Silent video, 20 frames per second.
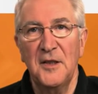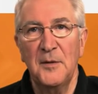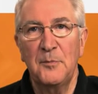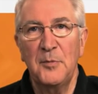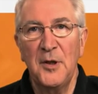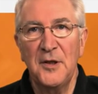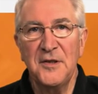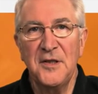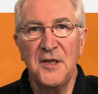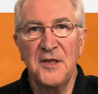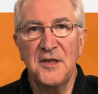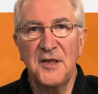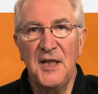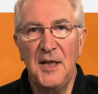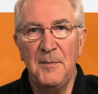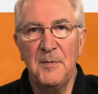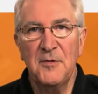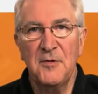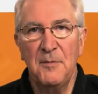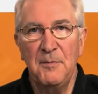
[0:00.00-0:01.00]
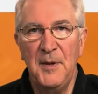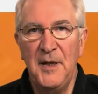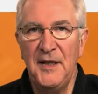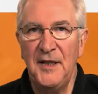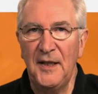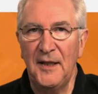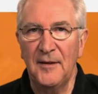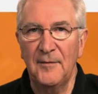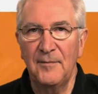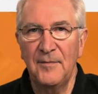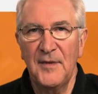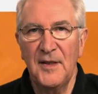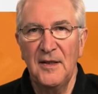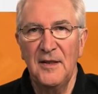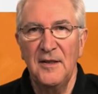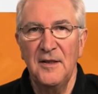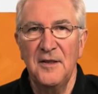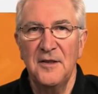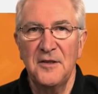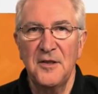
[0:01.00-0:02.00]
The process keeps repeating,
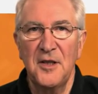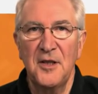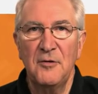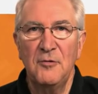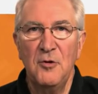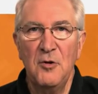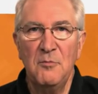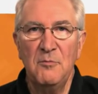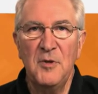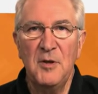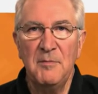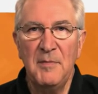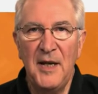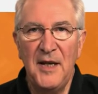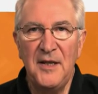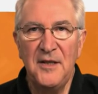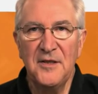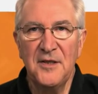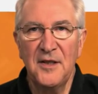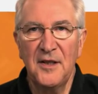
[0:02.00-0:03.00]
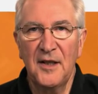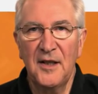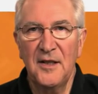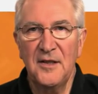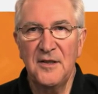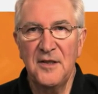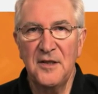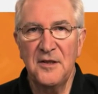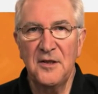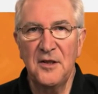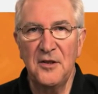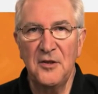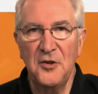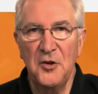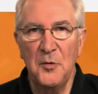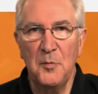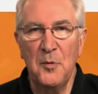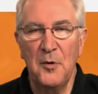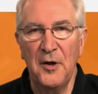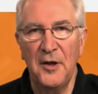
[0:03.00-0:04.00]
so the room remains at the consistent
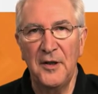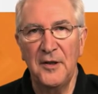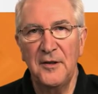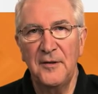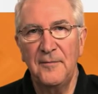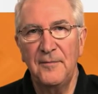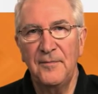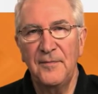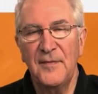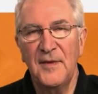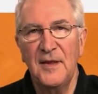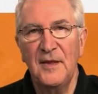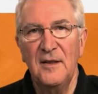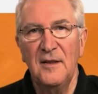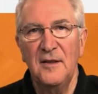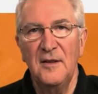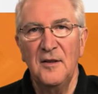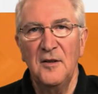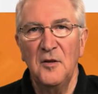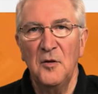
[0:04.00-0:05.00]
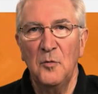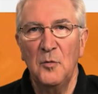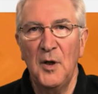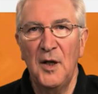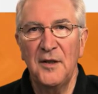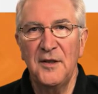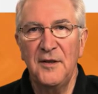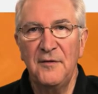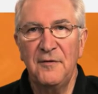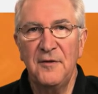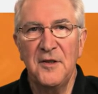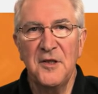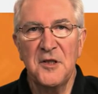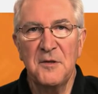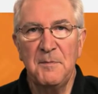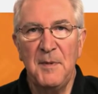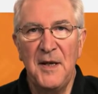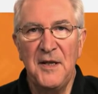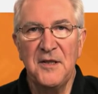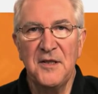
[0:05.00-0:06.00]
dew point. While different
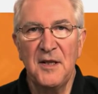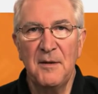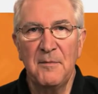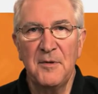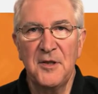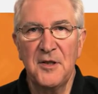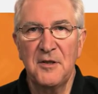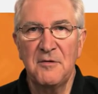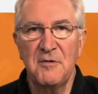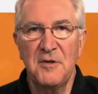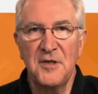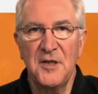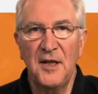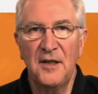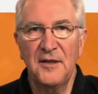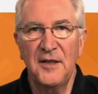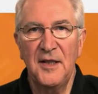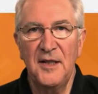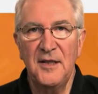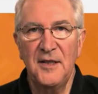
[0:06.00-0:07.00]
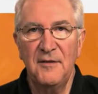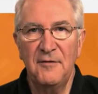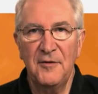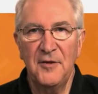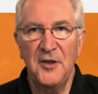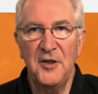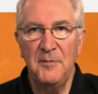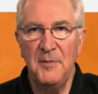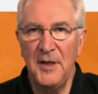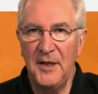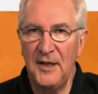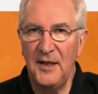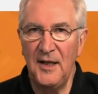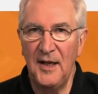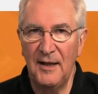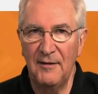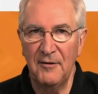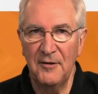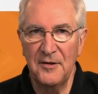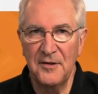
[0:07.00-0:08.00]
space temperatures result in different
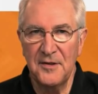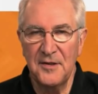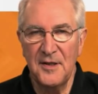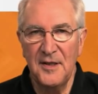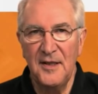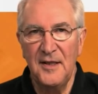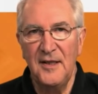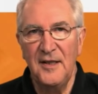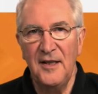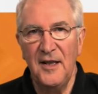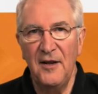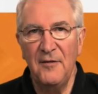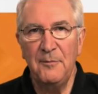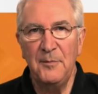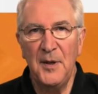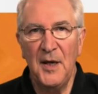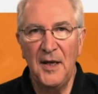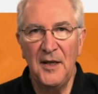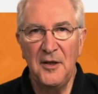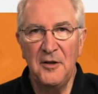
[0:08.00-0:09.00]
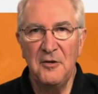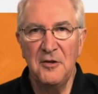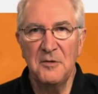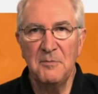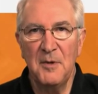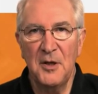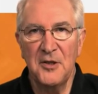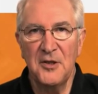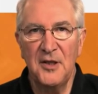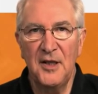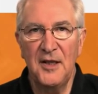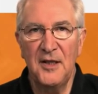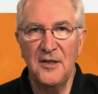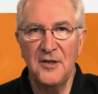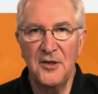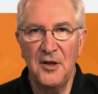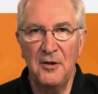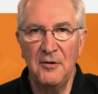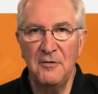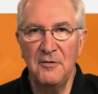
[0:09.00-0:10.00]
humidity levels, FPIUs
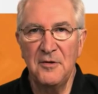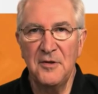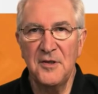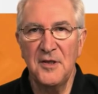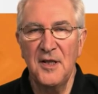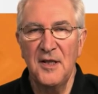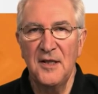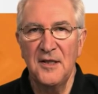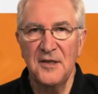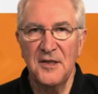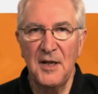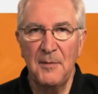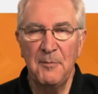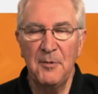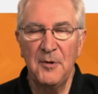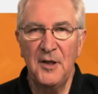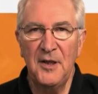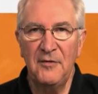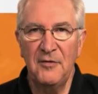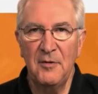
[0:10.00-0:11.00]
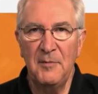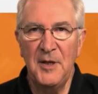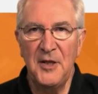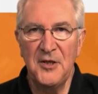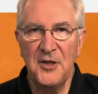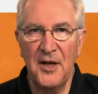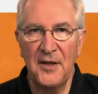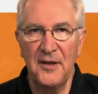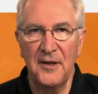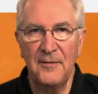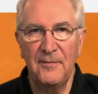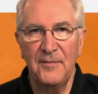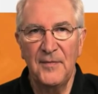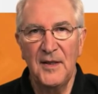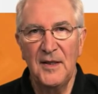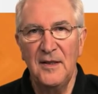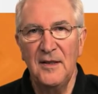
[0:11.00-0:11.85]
modulate zones separately from each other,